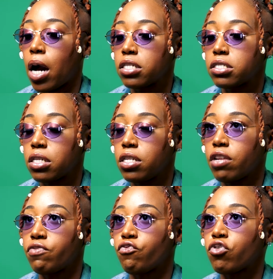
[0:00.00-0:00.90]
Honestly,
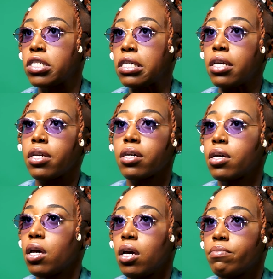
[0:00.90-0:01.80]
didn't really
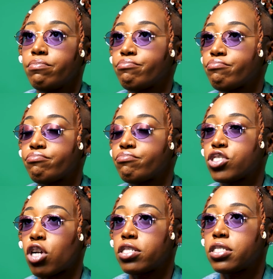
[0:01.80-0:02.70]

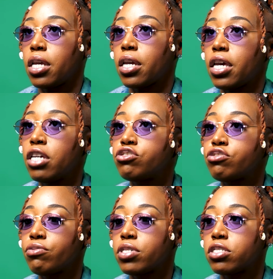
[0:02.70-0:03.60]
start seeing an
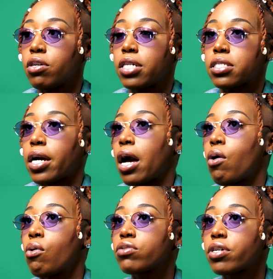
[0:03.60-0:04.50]
issue until as I
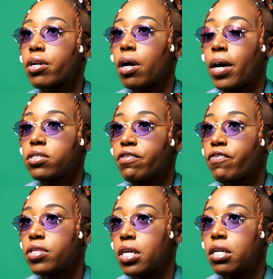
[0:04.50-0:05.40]
got older about
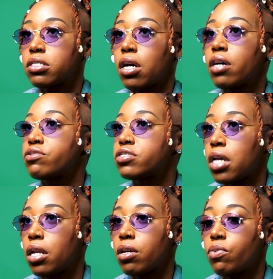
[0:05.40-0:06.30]
different things and
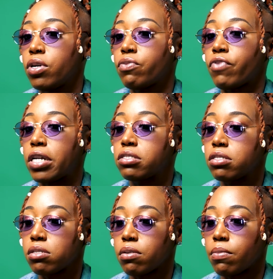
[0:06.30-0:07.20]
understanding what
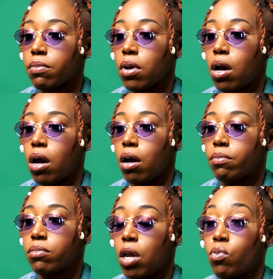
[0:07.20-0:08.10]
racism
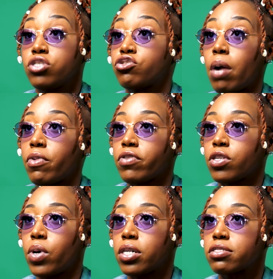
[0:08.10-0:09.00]
and what trauma
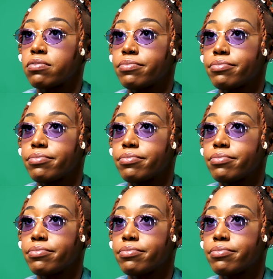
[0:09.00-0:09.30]
really was.